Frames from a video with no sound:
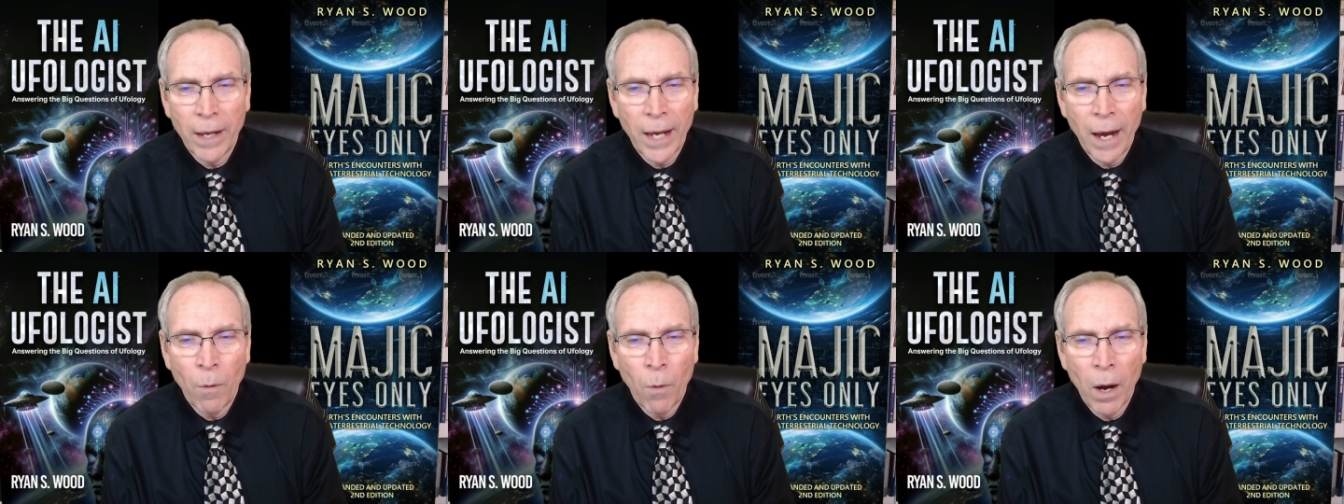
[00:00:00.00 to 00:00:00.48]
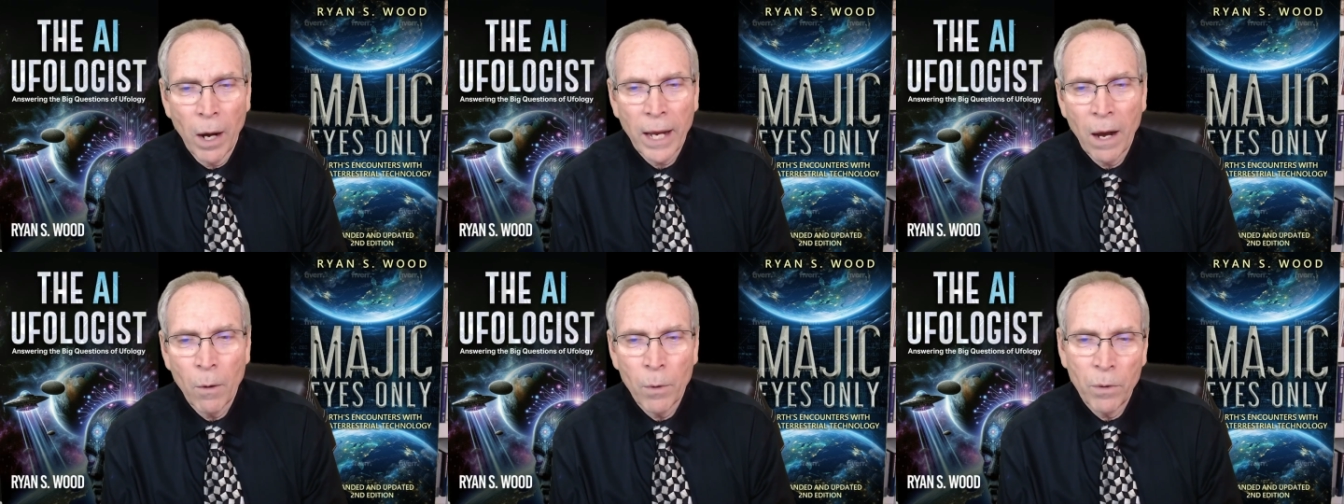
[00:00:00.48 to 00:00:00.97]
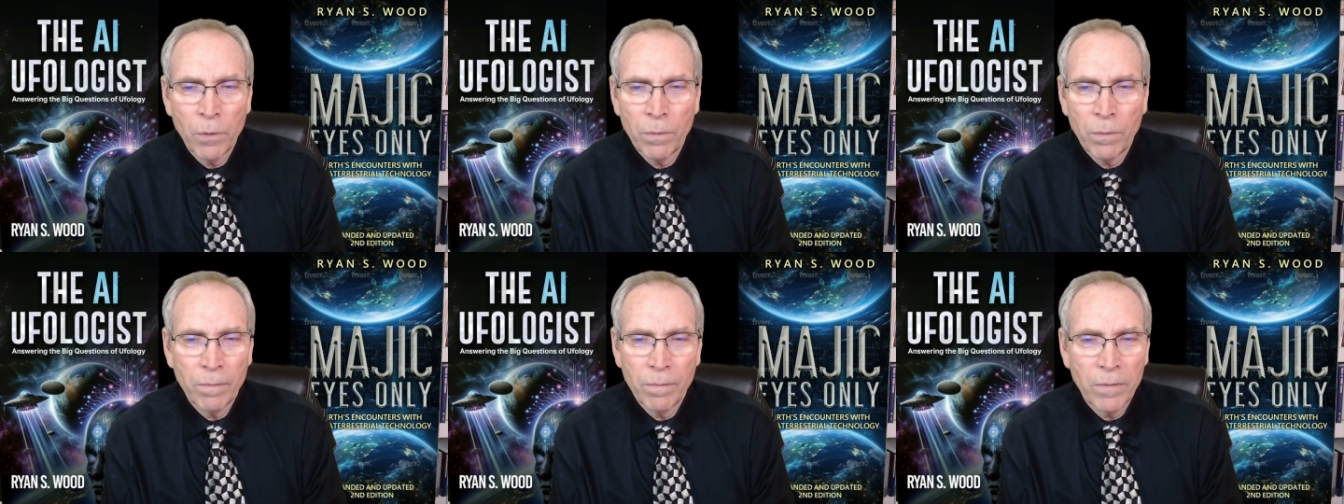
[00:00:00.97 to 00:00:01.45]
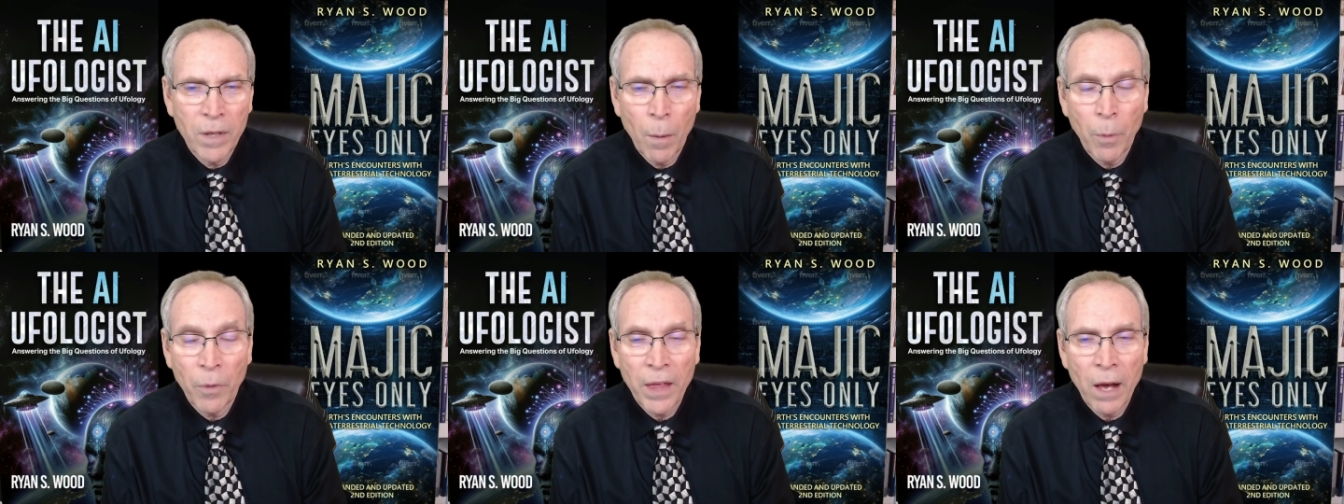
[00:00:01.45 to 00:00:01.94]
I walk out with a
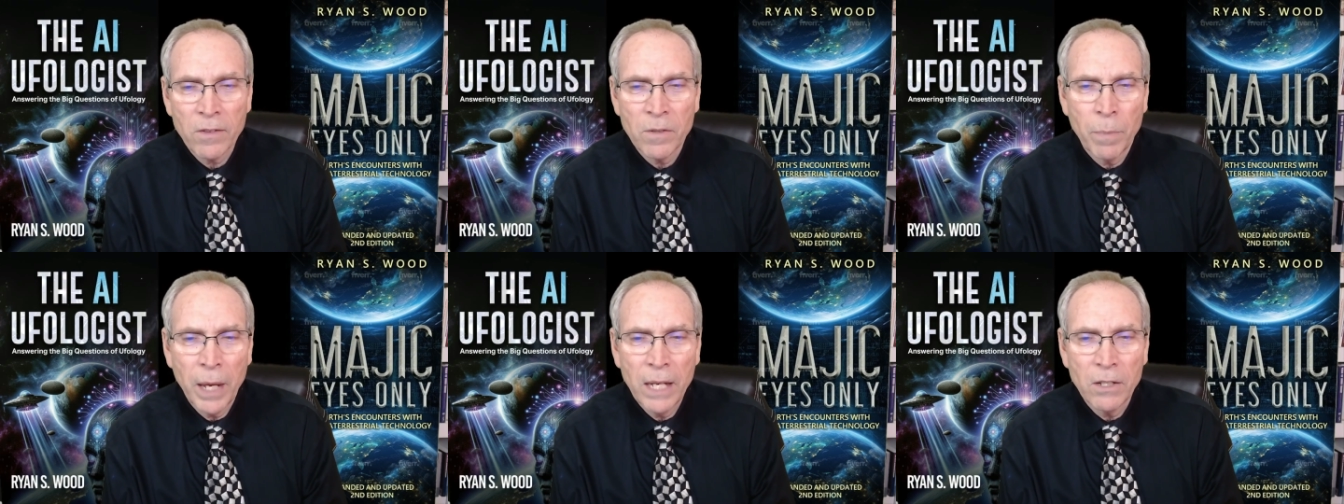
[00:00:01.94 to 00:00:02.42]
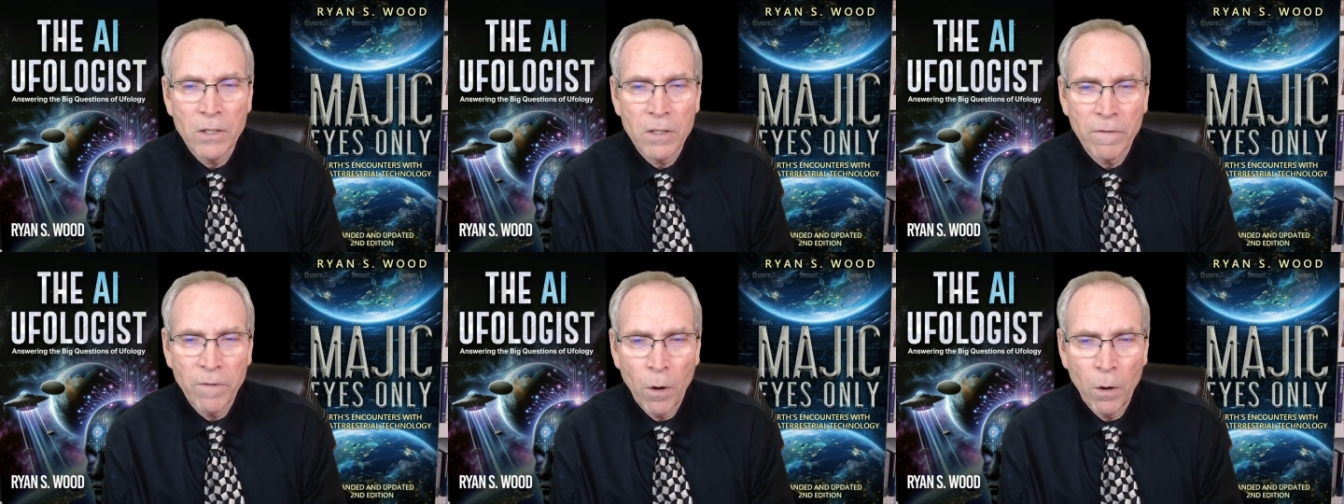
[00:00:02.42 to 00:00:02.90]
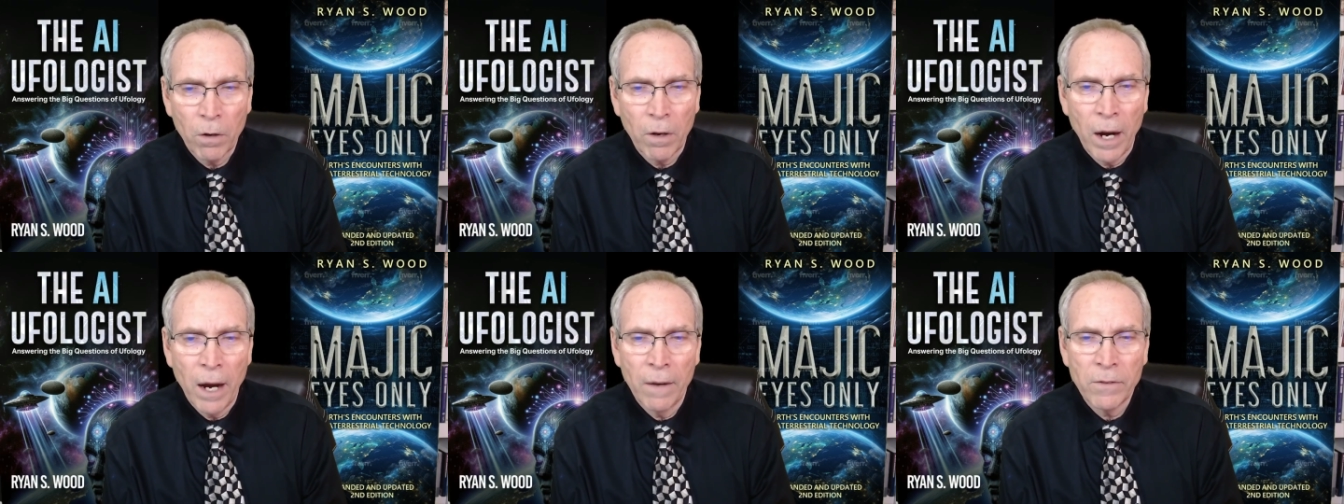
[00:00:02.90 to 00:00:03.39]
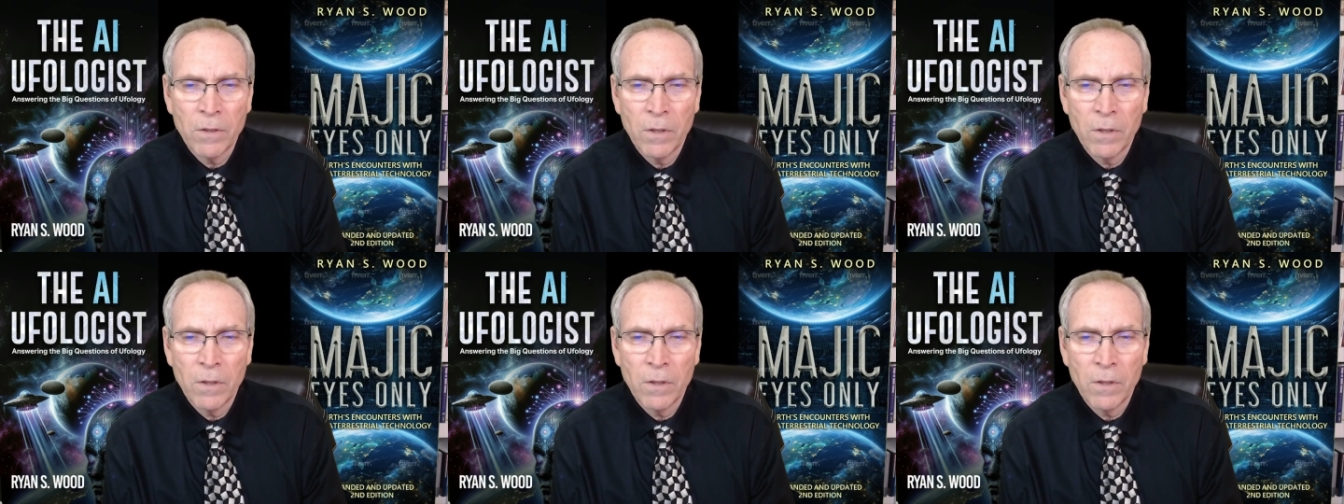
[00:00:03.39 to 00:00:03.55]
couple thousand pages of photographs